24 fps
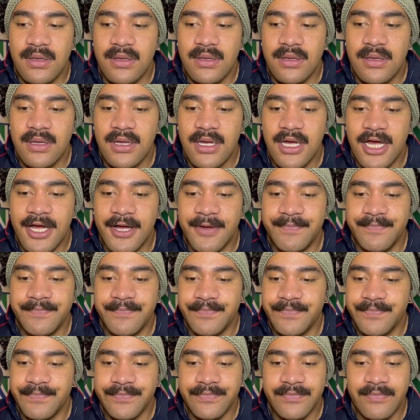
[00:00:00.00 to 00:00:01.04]

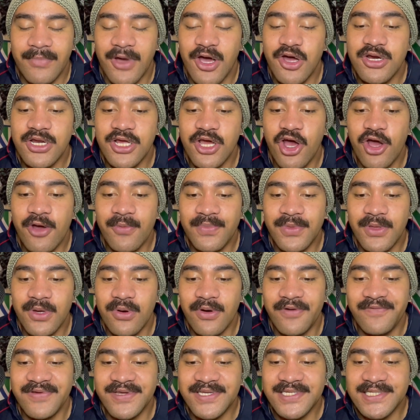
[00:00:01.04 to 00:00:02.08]
My only hope, though,
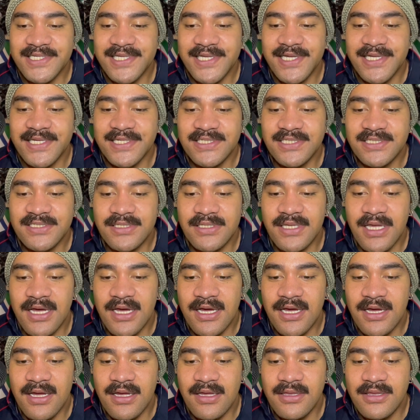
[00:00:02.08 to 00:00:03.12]
obviously, is
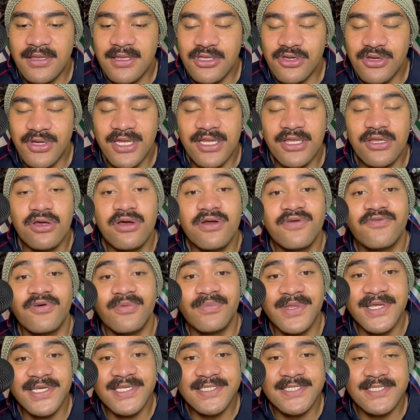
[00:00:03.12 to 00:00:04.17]
you can learn from
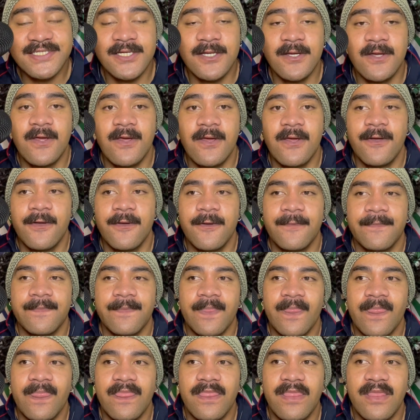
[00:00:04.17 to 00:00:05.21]
this
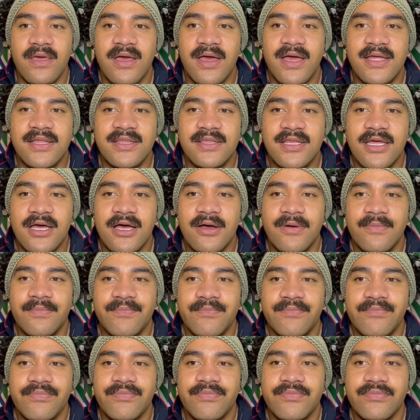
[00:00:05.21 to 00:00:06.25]
and
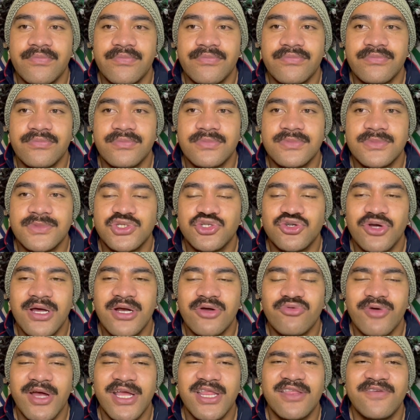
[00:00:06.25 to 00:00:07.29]
try to
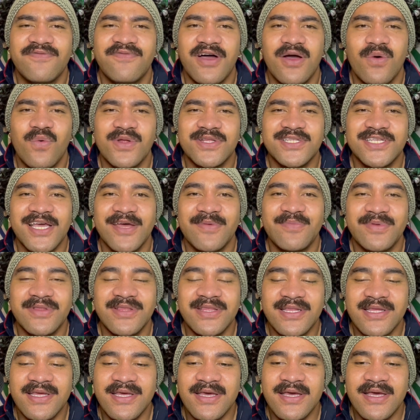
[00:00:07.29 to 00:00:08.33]
rectify what's happened.
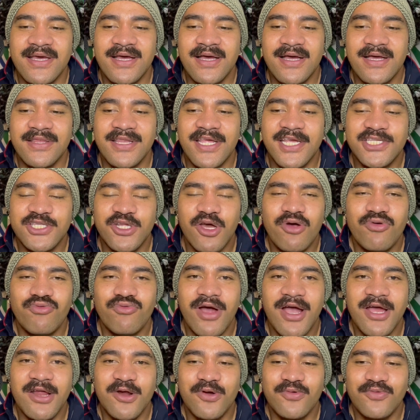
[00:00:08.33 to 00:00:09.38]
There's no
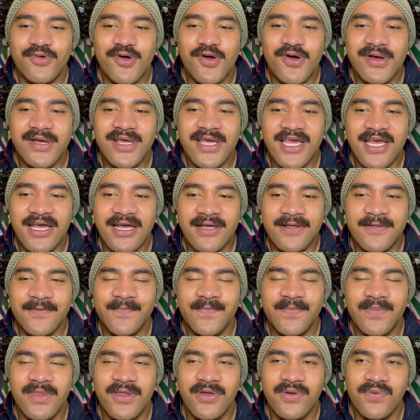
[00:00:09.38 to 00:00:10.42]
right or wrong here,
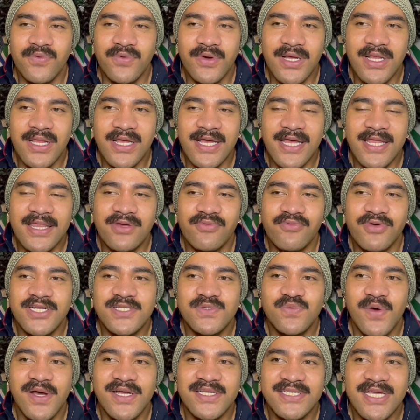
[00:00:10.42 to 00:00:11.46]
really, and the
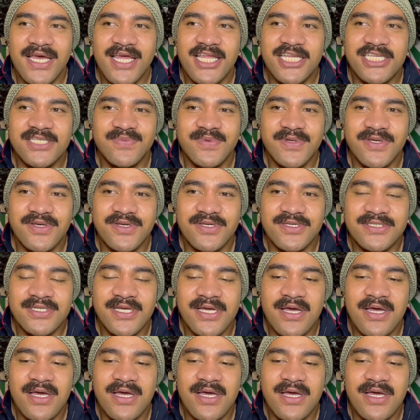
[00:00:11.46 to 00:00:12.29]
reason why I say that is because